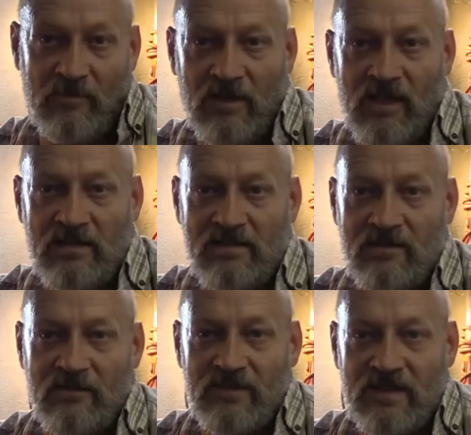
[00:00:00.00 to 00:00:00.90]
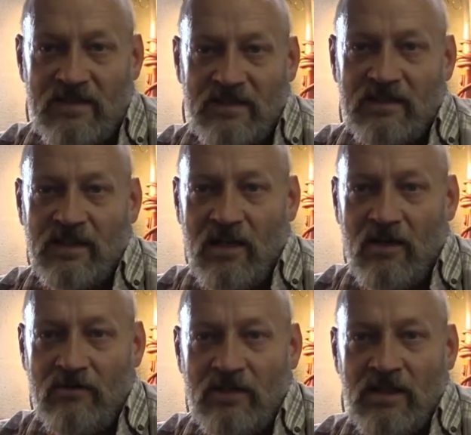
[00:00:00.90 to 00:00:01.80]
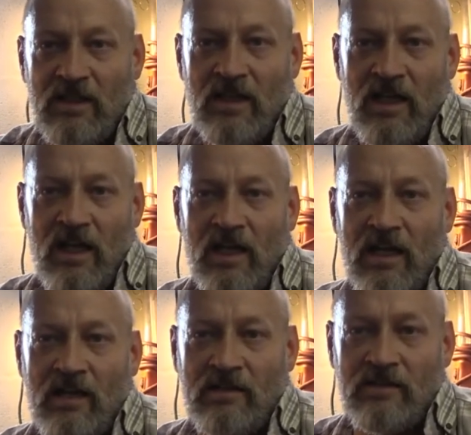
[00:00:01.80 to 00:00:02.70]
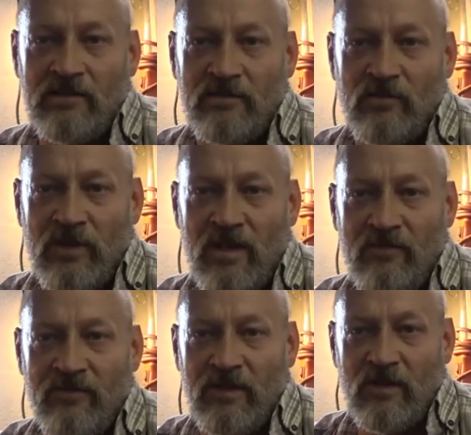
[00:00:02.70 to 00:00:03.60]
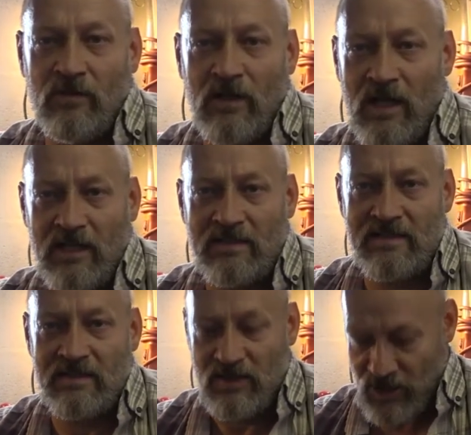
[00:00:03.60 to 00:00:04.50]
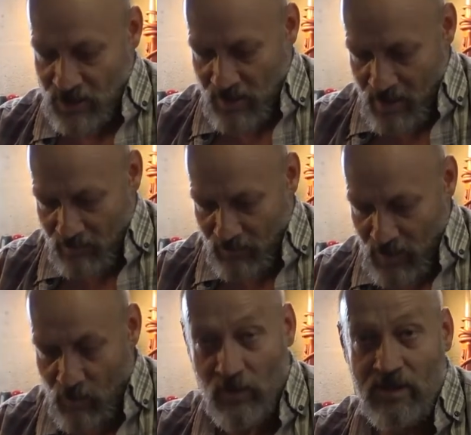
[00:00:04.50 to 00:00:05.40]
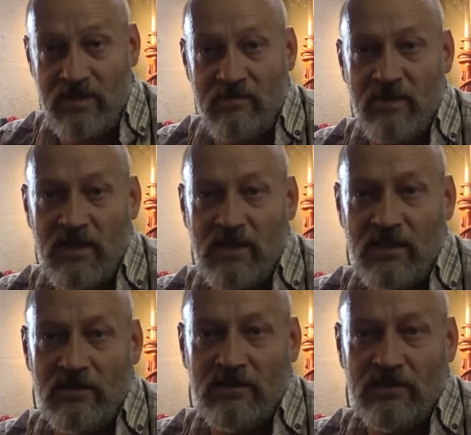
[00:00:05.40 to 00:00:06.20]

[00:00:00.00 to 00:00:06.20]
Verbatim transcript: my glasses off to see you now, and when I feel like it's in shot where I want it to be,